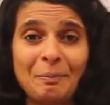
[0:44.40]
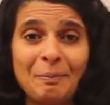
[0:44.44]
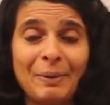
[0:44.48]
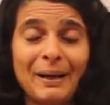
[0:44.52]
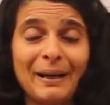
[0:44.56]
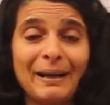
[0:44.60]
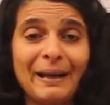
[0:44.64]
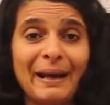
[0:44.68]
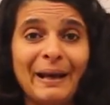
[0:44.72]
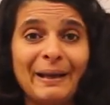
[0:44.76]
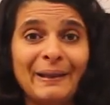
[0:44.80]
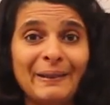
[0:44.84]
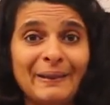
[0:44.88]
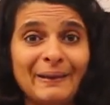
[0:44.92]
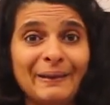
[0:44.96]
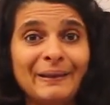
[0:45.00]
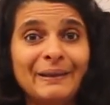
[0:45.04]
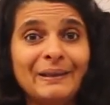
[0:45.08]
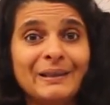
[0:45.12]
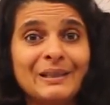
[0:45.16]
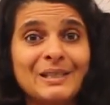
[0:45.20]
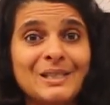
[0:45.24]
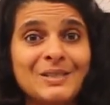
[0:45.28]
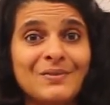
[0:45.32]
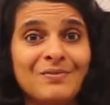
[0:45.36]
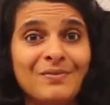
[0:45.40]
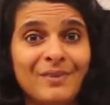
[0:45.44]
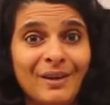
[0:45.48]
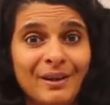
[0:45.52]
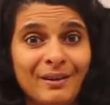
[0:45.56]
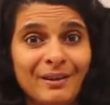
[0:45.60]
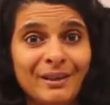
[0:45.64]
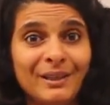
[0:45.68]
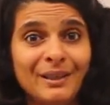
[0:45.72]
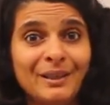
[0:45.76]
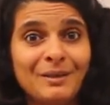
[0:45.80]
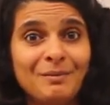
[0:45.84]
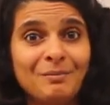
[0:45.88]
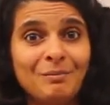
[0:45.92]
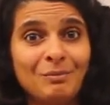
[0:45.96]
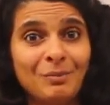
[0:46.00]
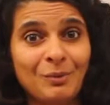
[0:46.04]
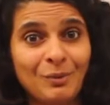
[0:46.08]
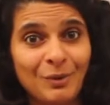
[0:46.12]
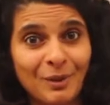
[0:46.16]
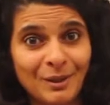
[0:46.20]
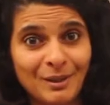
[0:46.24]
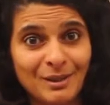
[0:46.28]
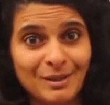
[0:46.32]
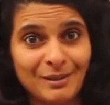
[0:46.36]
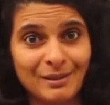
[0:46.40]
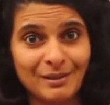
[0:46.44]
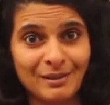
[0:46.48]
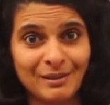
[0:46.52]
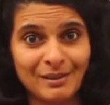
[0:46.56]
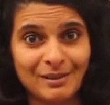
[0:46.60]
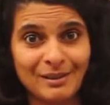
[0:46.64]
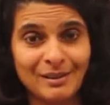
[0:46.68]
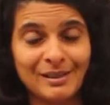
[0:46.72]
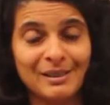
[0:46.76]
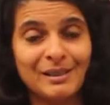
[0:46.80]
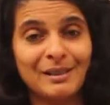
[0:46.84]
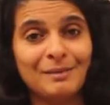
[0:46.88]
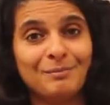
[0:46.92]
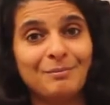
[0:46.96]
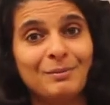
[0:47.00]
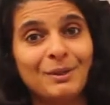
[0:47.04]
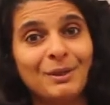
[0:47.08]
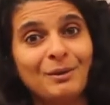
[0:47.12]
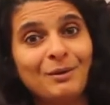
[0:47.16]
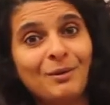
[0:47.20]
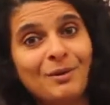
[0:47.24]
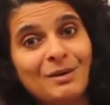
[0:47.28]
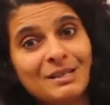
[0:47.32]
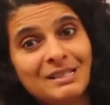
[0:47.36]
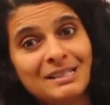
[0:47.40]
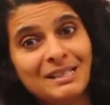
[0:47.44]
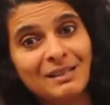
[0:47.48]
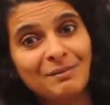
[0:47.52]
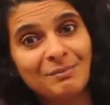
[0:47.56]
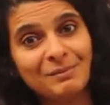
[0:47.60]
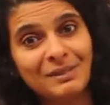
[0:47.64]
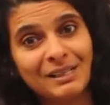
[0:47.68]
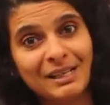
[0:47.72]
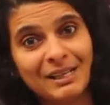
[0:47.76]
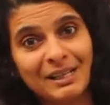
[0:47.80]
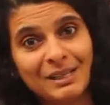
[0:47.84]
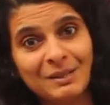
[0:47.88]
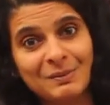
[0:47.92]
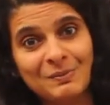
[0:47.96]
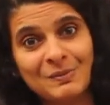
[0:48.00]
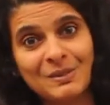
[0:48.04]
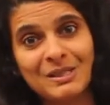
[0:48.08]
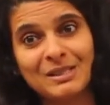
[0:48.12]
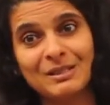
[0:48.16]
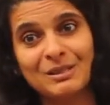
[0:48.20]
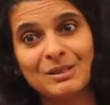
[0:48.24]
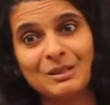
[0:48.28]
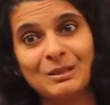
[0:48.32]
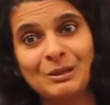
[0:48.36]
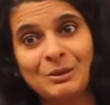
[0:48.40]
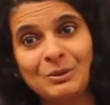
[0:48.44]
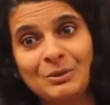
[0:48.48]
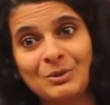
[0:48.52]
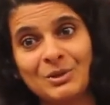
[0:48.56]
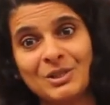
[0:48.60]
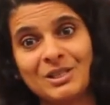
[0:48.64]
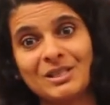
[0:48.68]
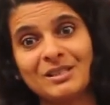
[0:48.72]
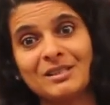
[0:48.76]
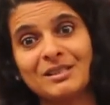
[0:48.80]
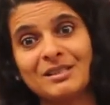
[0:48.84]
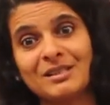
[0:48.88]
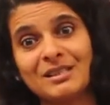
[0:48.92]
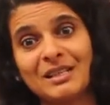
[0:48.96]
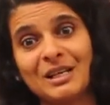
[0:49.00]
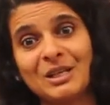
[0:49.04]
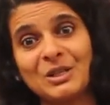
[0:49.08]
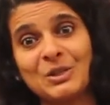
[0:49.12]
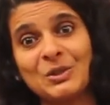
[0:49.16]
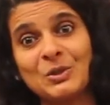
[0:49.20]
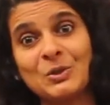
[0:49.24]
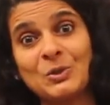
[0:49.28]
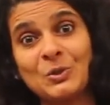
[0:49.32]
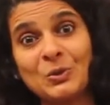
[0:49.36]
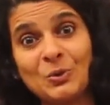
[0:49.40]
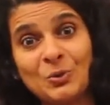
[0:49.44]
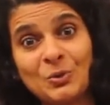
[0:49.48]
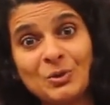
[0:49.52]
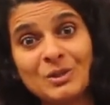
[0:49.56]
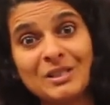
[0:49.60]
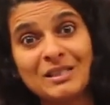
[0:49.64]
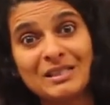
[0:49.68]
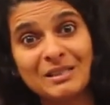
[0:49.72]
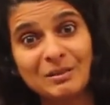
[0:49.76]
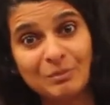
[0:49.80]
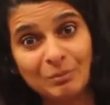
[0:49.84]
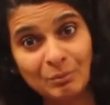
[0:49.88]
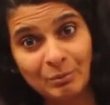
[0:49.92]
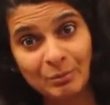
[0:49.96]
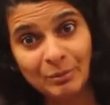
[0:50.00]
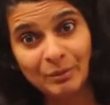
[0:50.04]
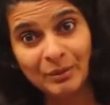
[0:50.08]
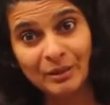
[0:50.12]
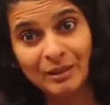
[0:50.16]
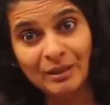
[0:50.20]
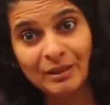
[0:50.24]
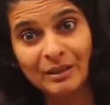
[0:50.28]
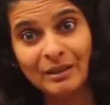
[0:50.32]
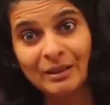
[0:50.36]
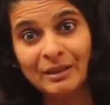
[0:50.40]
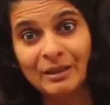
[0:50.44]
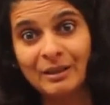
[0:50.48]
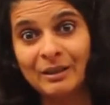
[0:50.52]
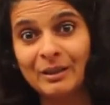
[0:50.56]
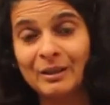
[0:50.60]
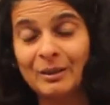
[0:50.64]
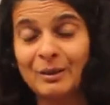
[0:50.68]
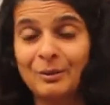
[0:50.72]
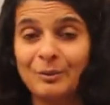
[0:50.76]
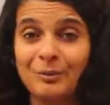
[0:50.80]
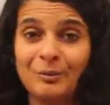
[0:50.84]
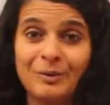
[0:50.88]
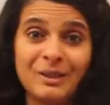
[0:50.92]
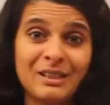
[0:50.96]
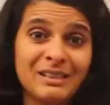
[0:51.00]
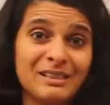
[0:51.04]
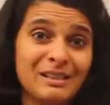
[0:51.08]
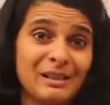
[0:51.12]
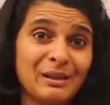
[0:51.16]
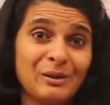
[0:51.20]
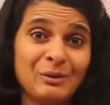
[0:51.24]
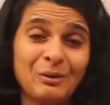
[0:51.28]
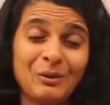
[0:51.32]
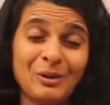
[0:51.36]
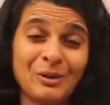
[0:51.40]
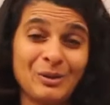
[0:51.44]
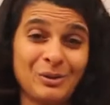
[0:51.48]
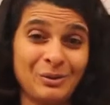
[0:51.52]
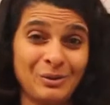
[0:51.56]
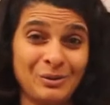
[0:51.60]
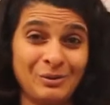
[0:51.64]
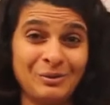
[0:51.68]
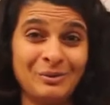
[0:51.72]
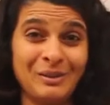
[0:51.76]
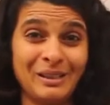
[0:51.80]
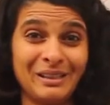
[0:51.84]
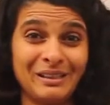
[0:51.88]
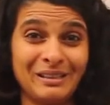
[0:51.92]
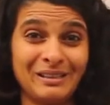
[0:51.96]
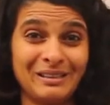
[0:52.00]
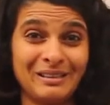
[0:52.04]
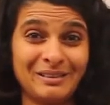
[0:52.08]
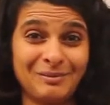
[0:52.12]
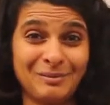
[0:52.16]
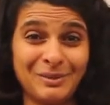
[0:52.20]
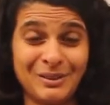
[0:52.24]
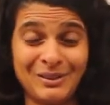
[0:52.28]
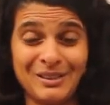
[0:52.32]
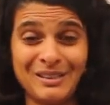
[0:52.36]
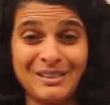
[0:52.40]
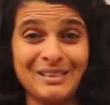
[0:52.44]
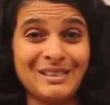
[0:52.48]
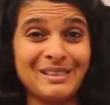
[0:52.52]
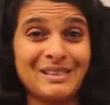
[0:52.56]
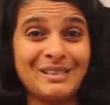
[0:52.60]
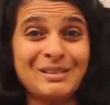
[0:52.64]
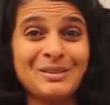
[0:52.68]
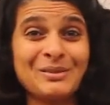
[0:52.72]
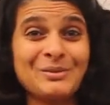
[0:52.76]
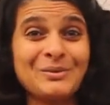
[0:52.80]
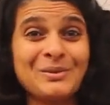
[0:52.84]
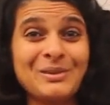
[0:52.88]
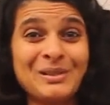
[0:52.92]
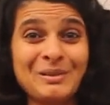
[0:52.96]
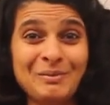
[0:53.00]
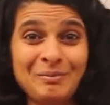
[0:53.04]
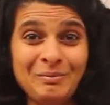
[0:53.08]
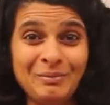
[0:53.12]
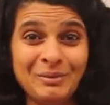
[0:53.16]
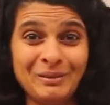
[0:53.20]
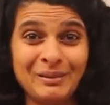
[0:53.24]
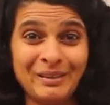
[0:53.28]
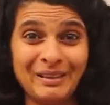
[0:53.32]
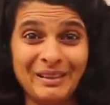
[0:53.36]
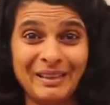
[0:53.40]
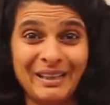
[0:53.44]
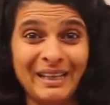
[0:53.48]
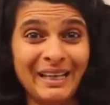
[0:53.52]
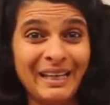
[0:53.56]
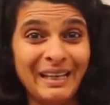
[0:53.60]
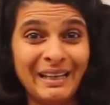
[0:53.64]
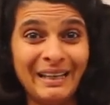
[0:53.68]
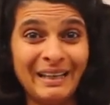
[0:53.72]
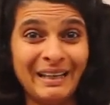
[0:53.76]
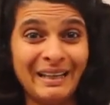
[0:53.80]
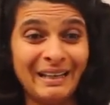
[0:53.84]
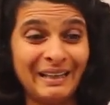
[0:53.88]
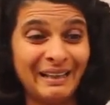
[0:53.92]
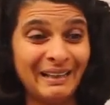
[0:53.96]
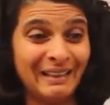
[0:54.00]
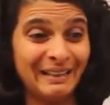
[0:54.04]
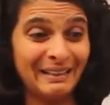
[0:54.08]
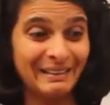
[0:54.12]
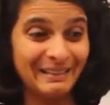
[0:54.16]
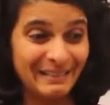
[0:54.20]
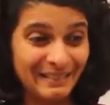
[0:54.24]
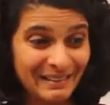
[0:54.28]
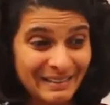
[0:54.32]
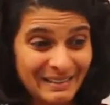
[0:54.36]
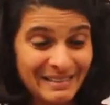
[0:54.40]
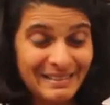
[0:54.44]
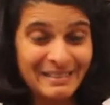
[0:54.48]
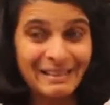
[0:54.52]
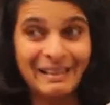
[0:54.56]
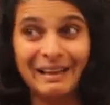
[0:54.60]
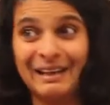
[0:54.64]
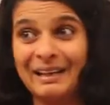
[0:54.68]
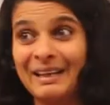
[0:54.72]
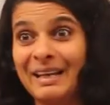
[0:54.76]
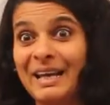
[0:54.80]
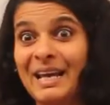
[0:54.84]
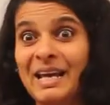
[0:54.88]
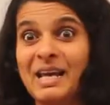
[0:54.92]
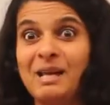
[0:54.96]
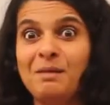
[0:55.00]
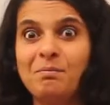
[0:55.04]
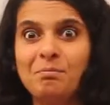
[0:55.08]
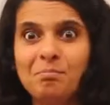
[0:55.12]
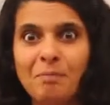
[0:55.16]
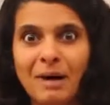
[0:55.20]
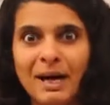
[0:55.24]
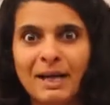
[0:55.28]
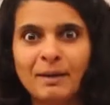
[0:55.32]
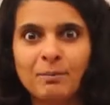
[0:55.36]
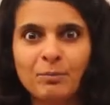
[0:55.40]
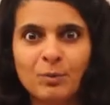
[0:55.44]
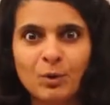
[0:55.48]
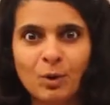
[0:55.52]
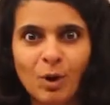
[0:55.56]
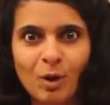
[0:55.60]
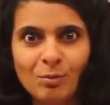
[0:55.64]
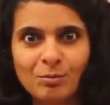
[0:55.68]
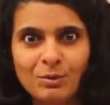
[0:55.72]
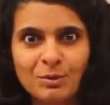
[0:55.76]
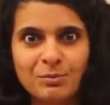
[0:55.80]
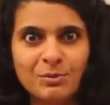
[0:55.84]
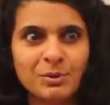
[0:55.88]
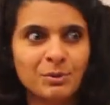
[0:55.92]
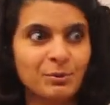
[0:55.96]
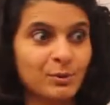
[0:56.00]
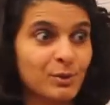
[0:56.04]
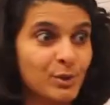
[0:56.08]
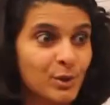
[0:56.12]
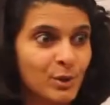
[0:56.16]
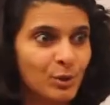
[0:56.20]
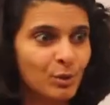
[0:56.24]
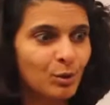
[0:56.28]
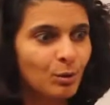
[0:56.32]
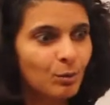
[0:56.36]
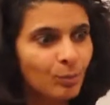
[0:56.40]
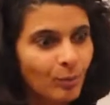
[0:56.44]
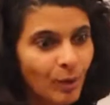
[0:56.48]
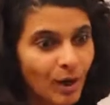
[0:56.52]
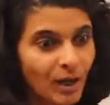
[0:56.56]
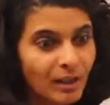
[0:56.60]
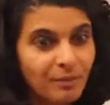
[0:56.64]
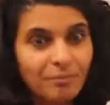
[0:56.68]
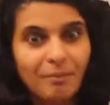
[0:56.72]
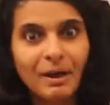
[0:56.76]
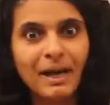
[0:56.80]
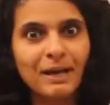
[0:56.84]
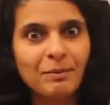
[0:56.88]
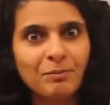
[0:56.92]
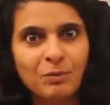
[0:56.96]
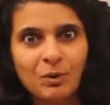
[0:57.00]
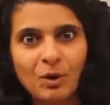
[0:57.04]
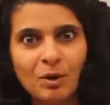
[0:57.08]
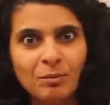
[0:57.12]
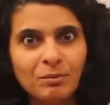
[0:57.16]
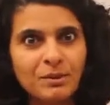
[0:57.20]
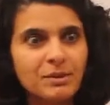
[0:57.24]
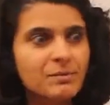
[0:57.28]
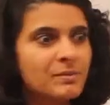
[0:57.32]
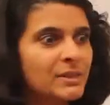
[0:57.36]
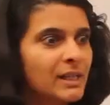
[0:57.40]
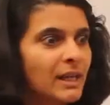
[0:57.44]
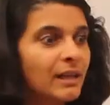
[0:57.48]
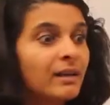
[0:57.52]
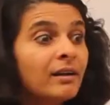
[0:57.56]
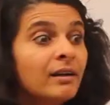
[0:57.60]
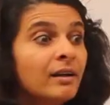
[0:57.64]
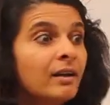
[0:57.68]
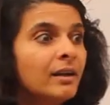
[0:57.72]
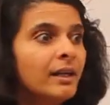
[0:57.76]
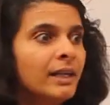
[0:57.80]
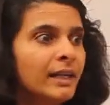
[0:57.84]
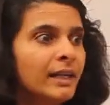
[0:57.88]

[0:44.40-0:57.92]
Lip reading: but I think it's very important because sometimes the solutions are so simple, we tend not to do it. But this is too simple. Hey, this can't help my problems, because you know what? My problems are